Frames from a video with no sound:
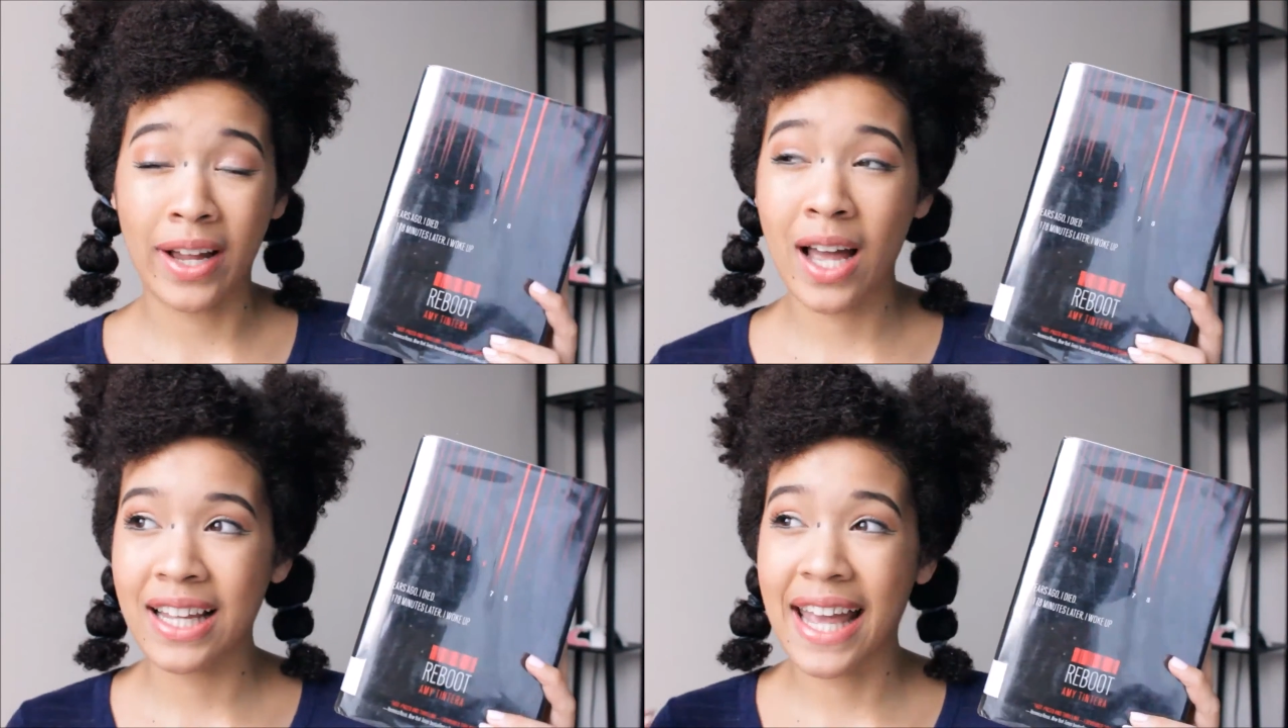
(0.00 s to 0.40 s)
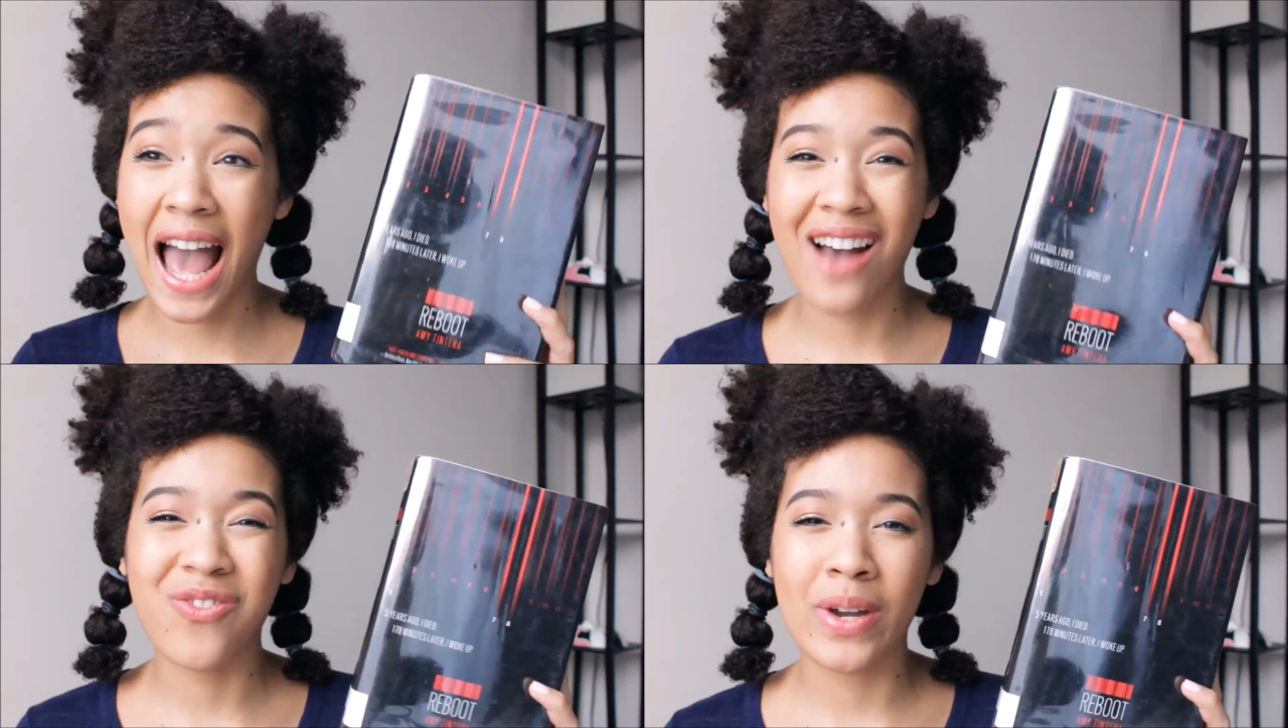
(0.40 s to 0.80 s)
I got like
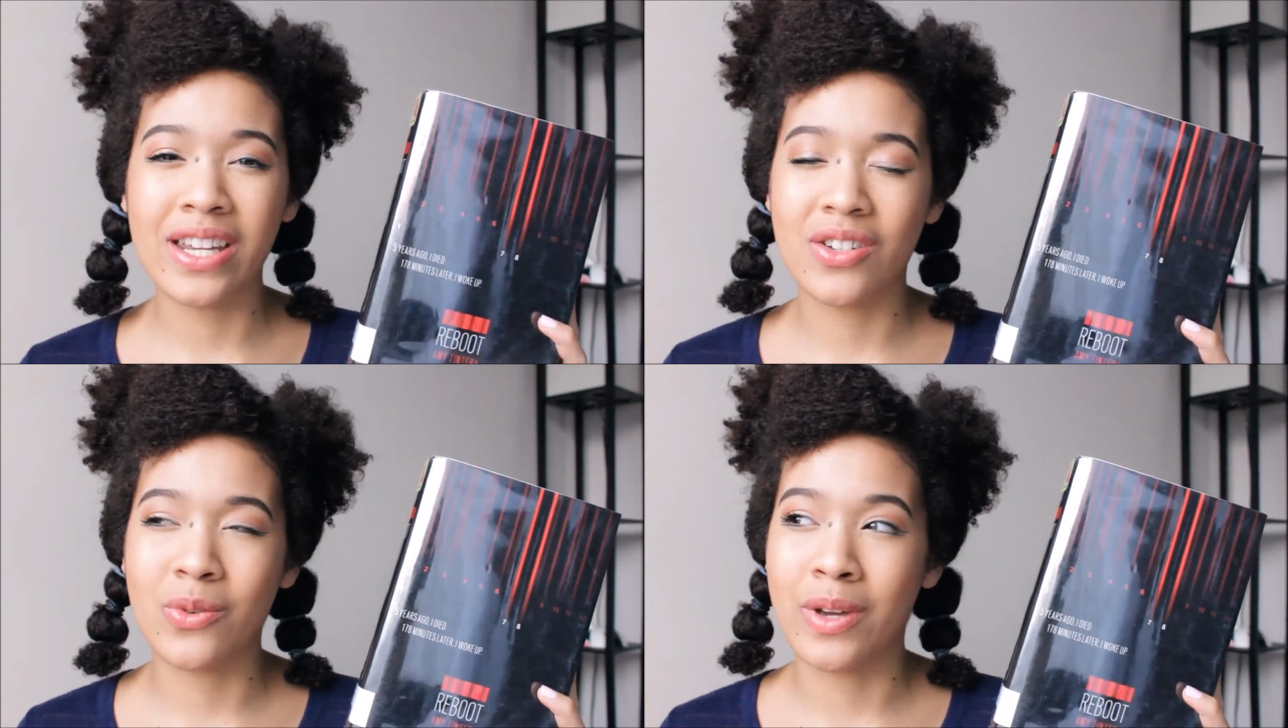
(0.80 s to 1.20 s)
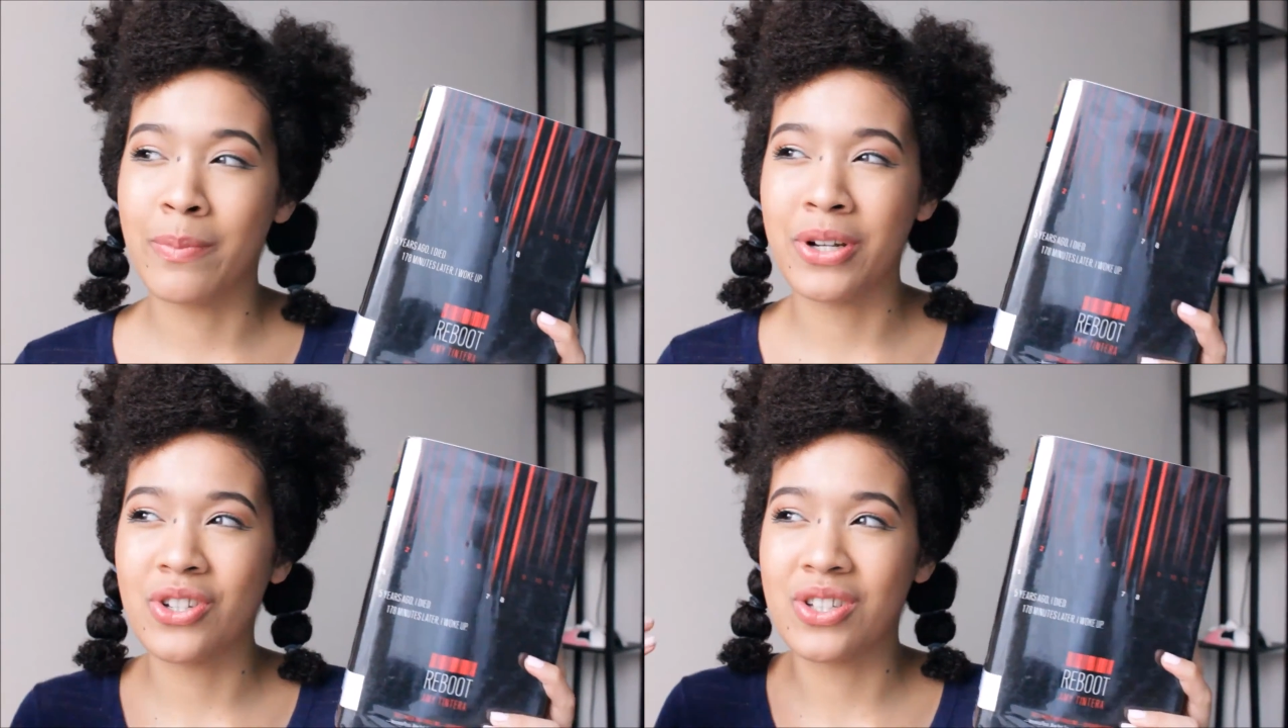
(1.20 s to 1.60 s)
halfway into
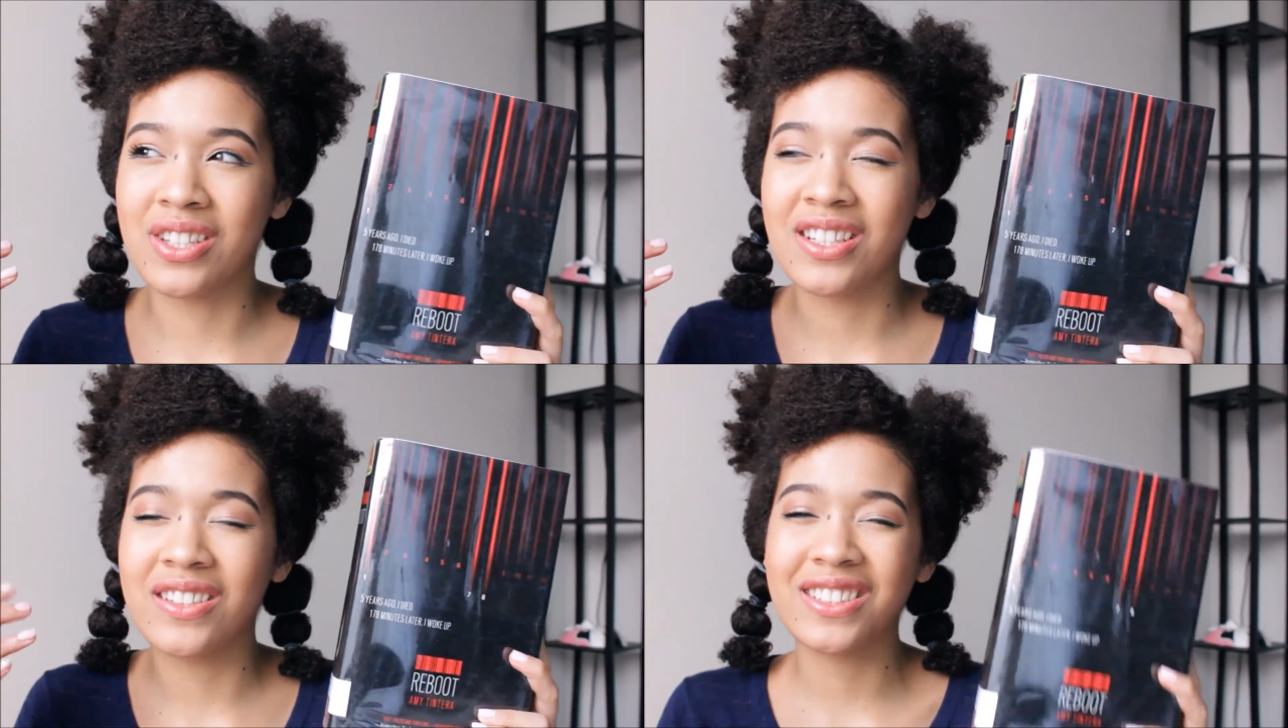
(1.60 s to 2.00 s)
it, but just,